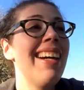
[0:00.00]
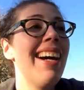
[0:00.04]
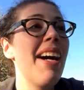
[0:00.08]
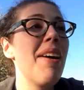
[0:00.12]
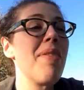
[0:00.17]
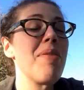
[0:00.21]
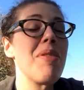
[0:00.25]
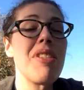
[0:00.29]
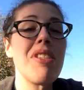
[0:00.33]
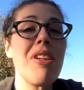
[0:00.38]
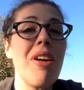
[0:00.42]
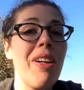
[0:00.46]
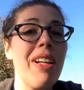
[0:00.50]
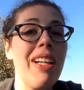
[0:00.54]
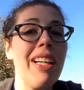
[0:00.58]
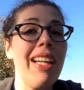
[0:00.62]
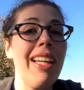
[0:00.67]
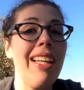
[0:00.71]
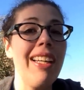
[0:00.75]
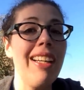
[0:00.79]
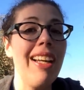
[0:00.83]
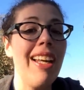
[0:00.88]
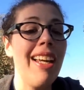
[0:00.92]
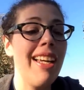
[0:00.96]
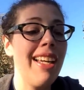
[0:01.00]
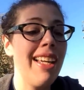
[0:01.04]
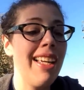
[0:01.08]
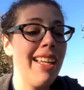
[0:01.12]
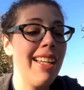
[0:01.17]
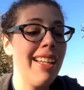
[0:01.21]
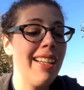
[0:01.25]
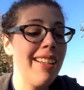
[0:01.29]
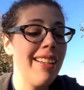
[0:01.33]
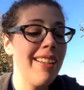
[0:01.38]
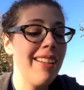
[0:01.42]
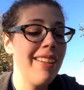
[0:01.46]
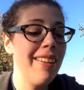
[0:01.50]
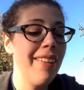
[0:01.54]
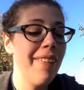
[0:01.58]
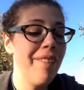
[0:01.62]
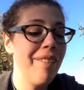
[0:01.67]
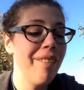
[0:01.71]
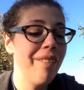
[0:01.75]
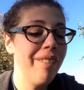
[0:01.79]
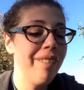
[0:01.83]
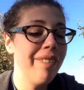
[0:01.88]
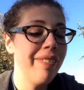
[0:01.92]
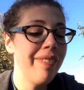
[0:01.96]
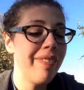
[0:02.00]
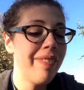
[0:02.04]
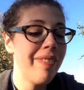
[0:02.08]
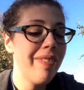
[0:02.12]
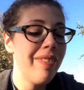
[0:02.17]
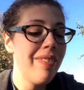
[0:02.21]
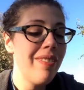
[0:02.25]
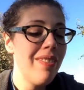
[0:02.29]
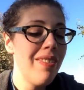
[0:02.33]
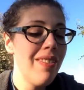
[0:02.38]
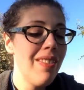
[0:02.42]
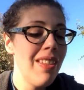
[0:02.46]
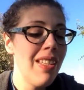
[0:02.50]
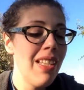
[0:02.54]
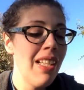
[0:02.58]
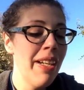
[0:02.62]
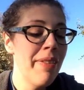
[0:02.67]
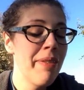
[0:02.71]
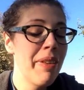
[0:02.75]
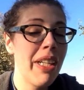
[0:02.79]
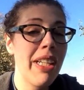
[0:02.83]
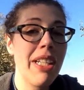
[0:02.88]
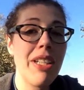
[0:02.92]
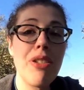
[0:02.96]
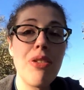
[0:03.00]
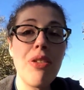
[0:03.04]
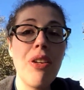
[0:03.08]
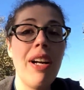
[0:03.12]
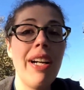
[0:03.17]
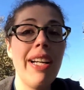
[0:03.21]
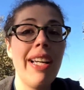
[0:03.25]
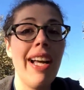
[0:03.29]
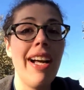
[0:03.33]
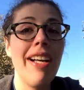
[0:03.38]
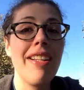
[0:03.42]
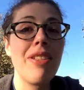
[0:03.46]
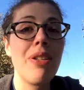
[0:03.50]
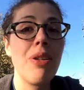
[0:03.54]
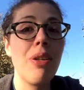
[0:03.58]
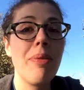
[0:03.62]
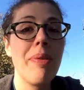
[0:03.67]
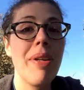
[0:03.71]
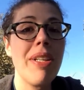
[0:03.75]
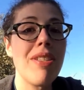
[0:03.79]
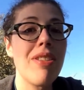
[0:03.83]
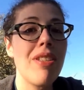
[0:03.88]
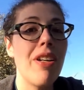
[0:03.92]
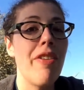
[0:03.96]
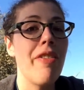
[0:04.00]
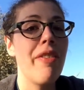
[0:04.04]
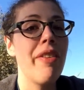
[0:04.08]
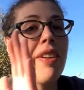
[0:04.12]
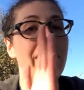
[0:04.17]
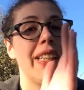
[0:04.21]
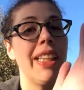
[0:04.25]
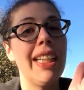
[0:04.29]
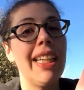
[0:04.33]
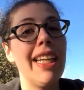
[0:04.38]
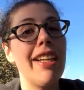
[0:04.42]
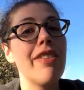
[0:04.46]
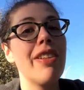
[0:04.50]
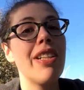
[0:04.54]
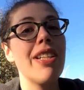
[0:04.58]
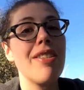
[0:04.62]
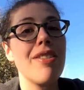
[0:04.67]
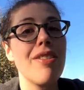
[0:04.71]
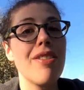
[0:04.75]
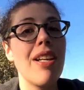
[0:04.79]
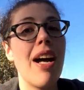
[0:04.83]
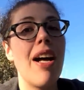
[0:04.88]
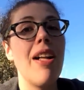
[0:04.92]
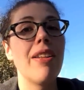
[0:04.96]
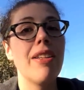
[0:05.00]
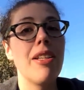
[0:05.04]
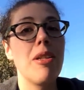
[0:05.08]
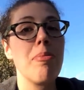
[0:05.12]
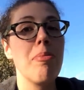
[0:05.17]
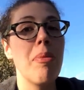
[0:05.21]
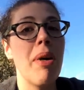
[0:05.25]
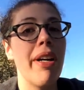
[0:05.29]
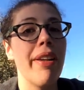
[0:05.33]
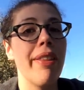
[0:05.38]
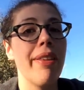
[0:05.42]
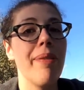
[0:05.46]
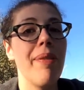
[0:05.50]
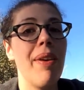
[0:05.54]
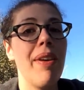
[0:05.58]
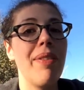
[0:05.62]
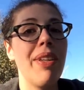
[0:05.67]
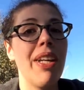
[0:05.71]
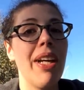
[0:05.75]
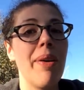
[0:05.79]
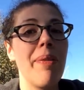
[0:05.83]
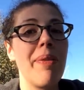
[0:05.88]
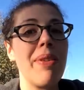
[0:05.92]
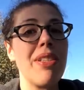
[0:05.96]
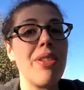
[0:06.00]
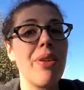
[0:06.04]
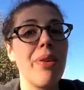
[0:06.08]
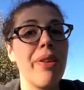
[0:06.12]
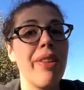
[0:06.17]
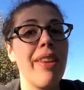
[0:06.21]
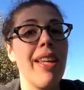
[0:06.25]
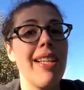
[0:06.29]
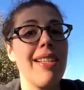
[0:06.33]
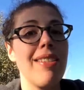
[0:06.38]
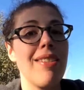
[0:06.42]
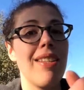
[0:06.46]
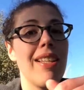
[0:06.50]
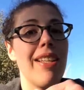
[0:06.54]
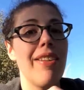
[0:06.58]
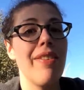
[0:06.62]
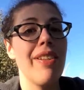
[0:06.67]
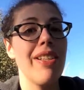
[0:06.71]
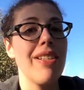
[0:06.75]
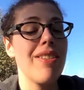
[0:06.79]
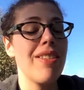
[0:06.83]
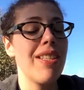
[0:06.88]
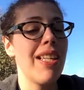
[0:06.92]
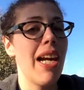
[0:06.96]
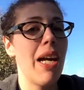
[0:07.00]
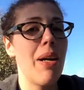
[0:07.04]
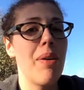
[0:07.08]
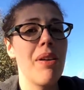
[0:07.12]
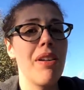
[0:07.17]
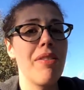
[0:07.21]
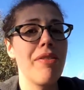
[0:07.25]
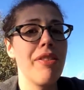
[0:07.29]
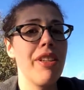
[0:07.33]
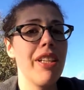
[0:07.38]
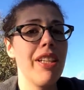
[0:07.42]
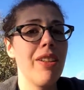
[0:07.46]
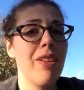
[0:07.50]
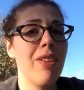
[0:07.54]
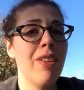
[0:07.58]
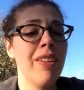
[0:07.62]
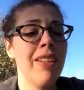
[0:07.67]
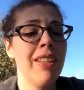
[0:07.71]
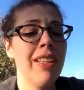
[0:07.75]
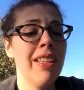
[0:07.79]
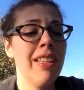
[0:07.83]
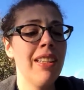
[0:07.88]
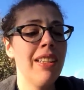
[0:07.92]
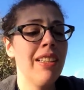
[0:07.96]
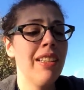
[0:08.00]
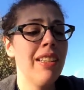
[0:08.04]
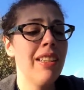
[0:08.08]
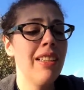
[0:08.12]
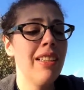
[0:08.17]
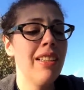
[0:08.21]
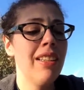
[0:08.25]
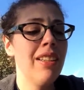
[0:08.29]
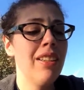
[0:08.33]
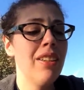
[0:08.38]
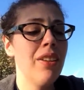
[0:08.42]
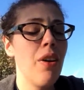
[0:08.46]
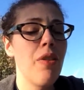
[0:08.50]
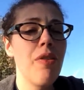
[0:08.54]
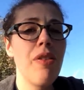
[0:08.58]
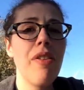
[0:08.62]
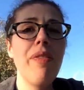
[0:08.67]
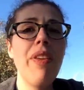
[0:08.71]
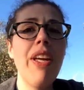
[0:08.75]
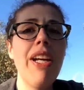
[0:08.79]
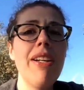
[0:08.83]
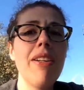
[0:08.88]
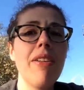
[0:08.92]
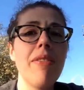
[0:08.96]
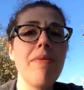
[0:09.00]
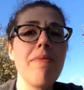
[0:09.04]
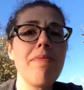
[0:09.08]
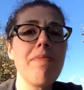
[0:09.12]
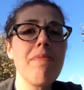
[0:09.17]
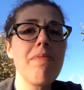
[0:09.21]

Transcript: I'm starting it and I'm gonna try it. I told myself I'm gonna give it a solid month, maybe up until Thanksgiving, see how I feel, go from there.